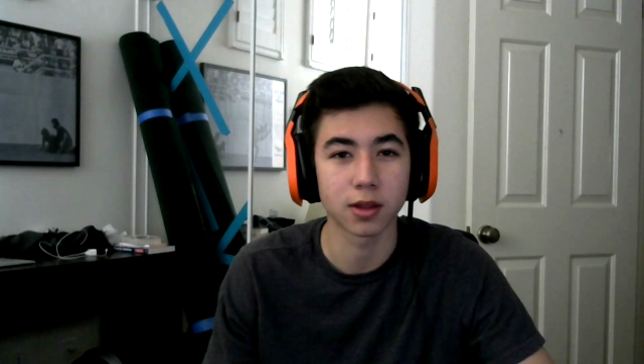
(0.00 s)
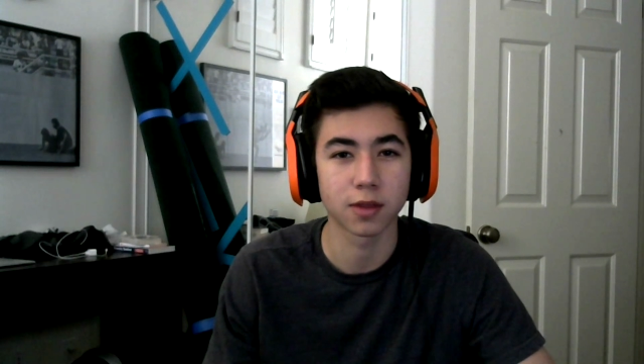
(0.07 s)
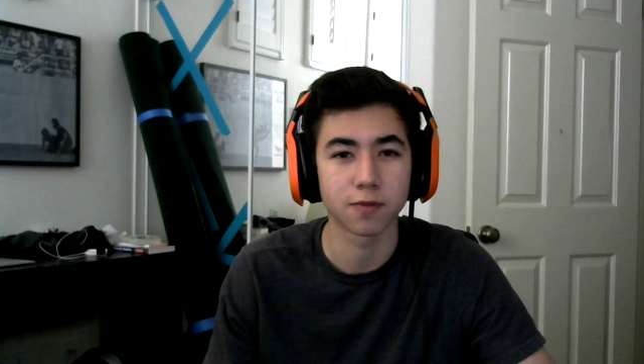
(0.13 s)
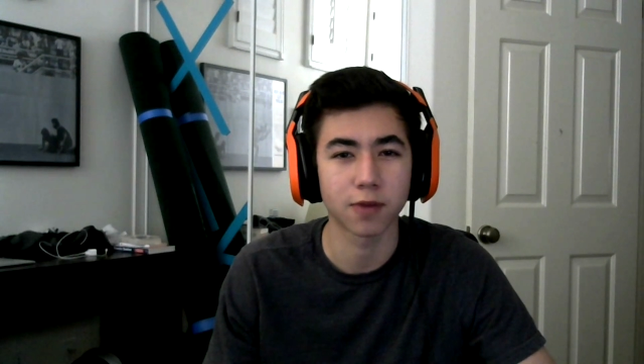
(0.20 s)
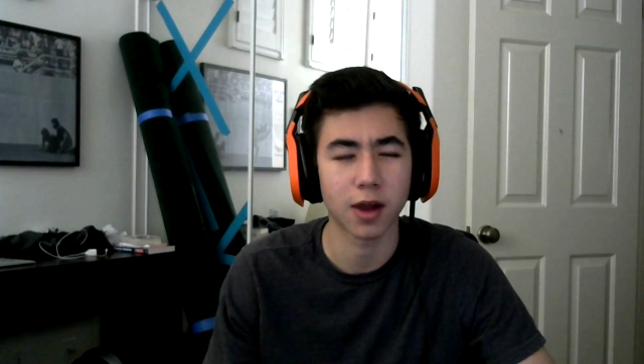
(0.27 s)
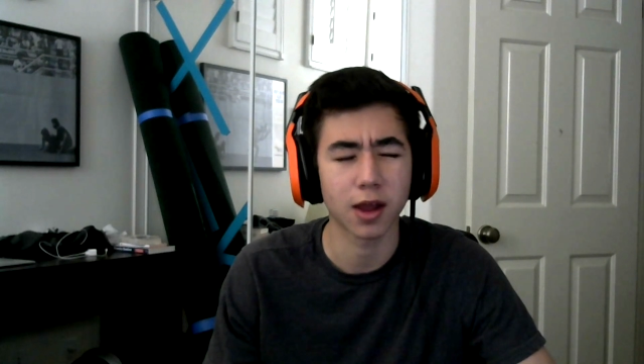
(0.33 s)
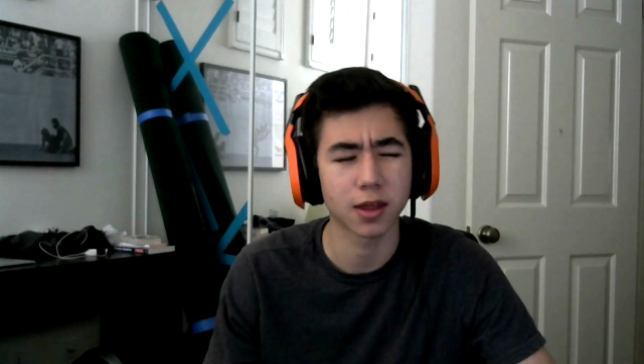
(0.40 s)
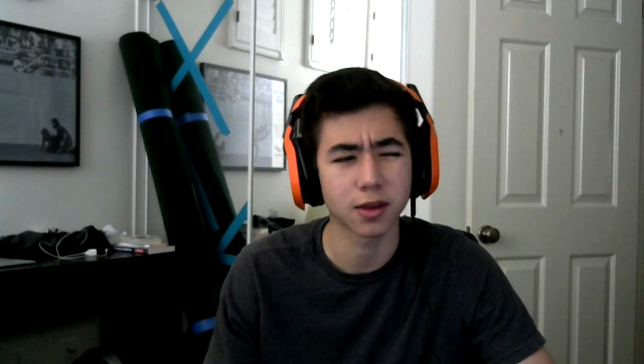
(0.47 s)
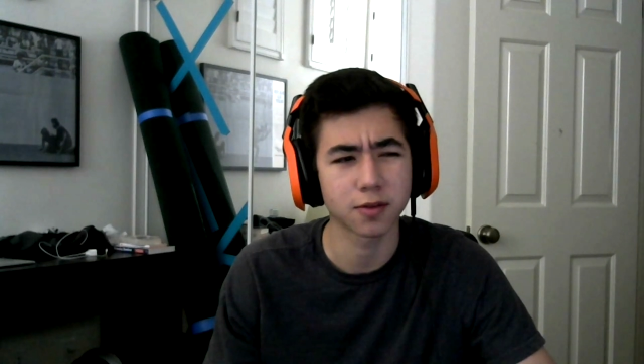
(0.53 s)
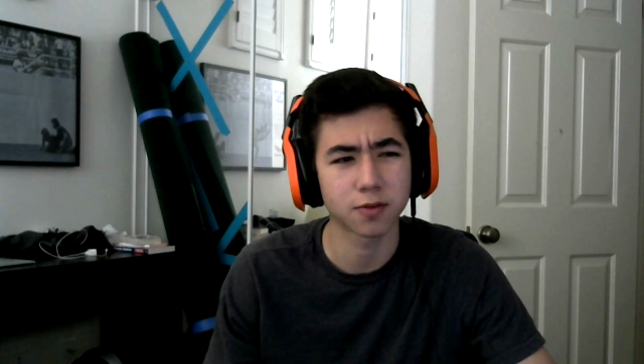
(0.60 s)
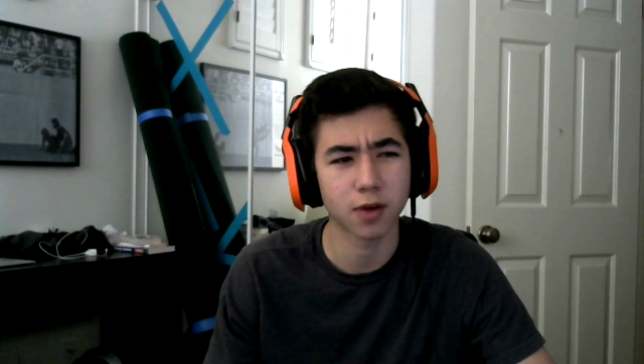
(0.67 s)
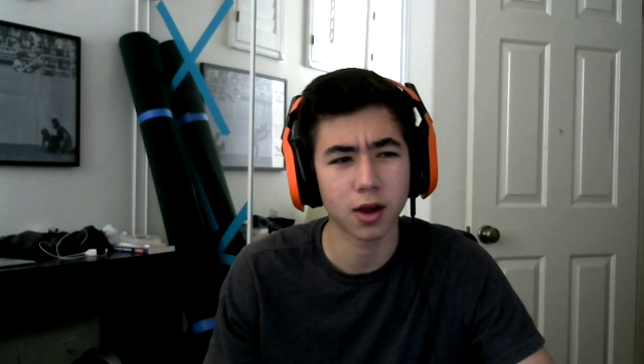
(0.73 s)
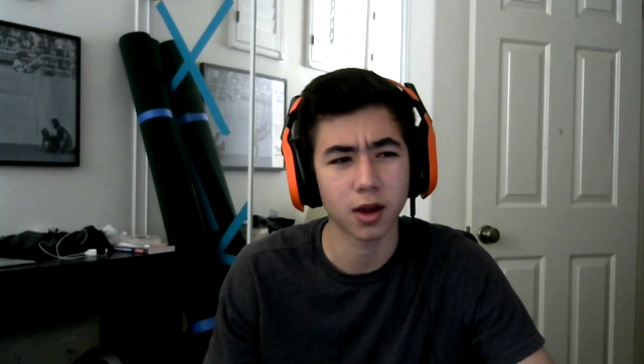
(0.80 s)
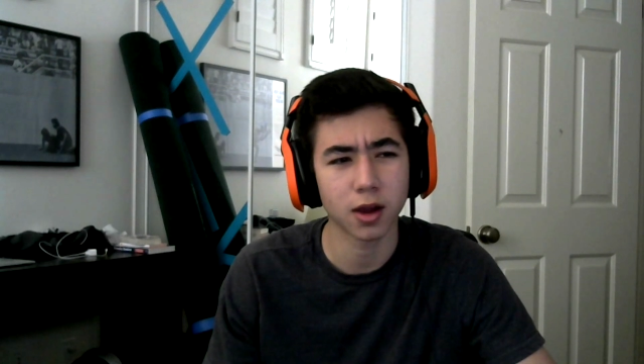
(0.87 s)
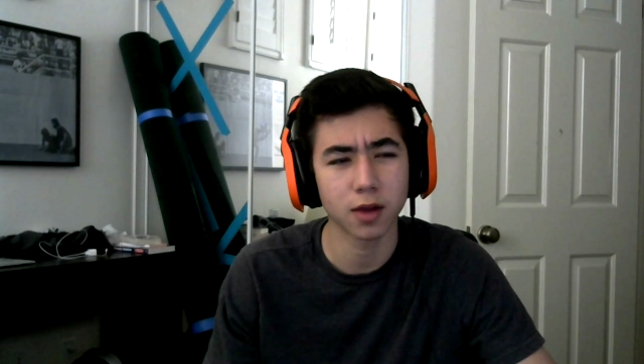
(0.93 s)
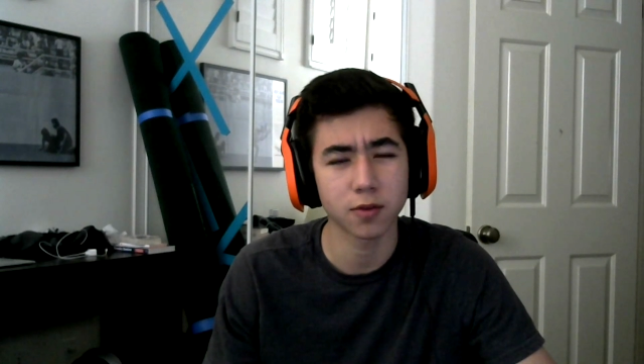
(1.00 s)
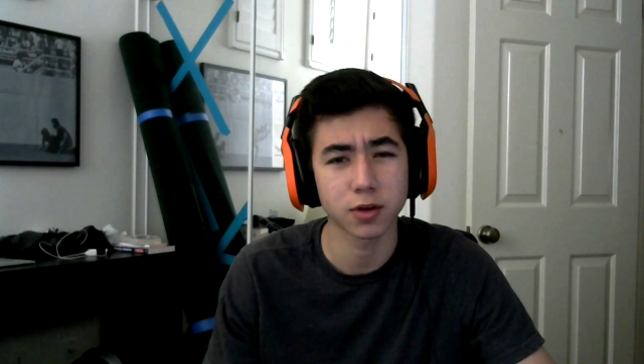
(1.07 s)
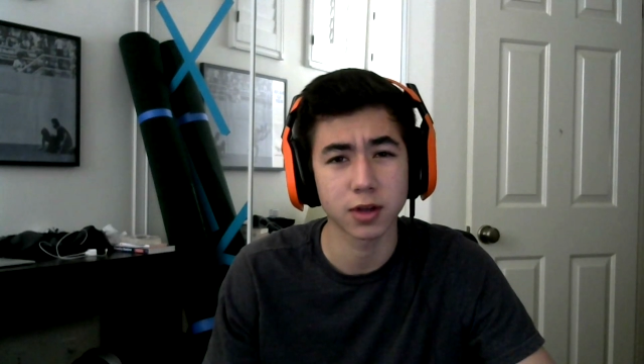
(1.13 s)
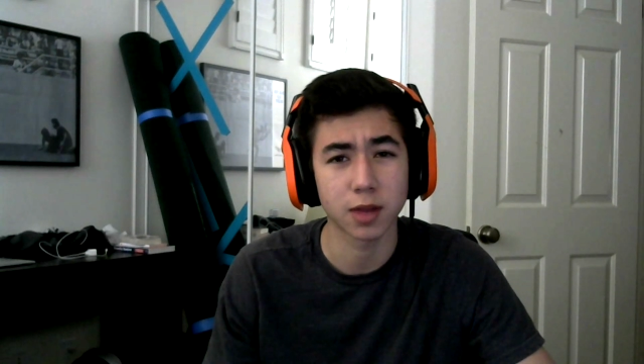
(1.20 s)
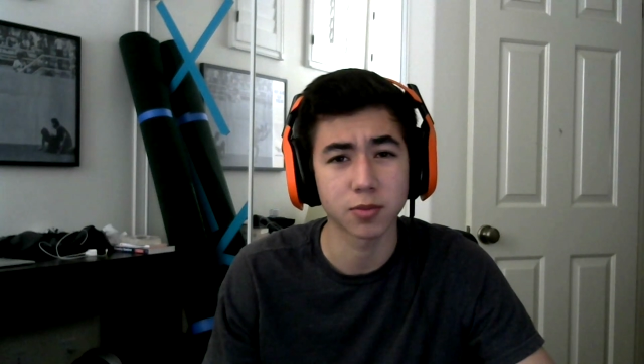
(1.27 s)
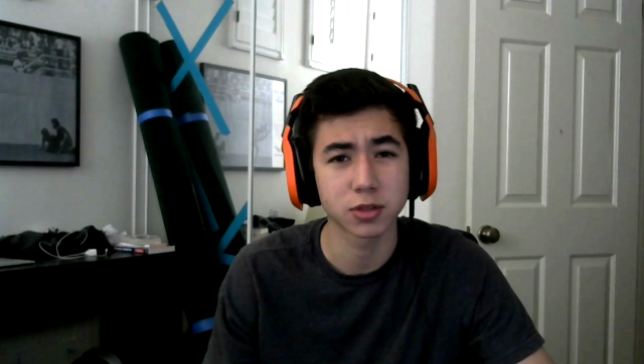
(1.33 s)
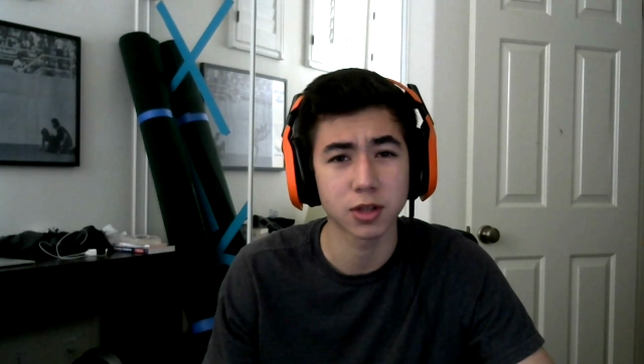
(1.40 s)
five, I think five or
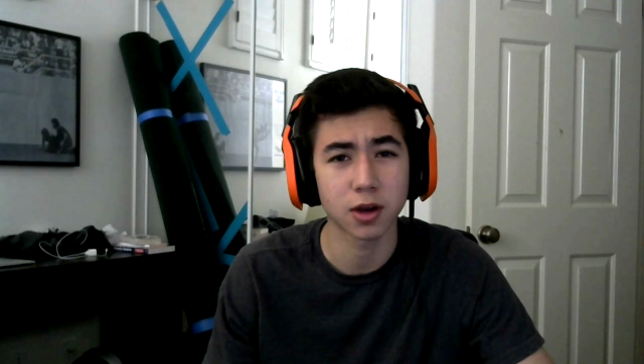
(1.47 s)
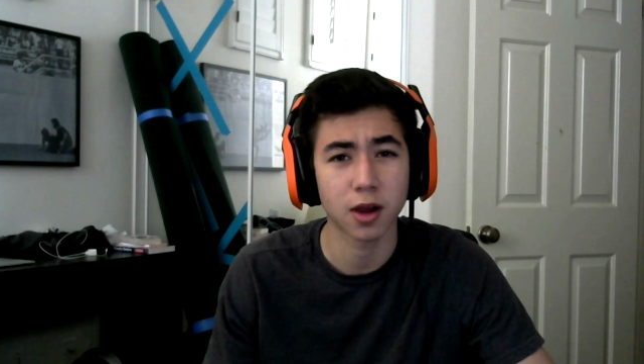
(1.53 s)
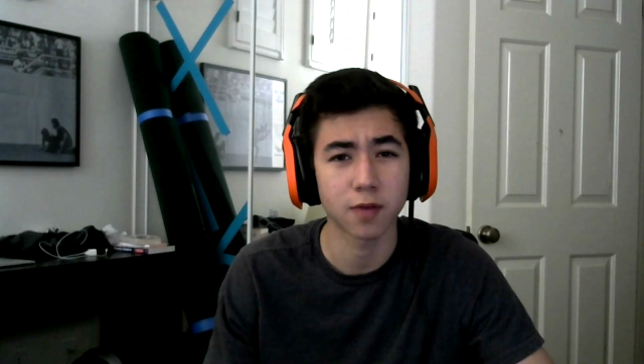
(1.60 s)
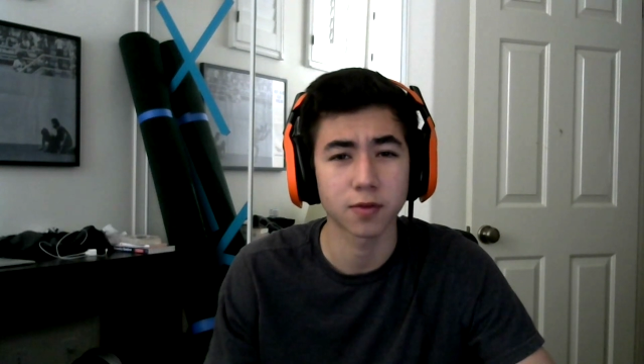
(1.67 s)
ten percent off.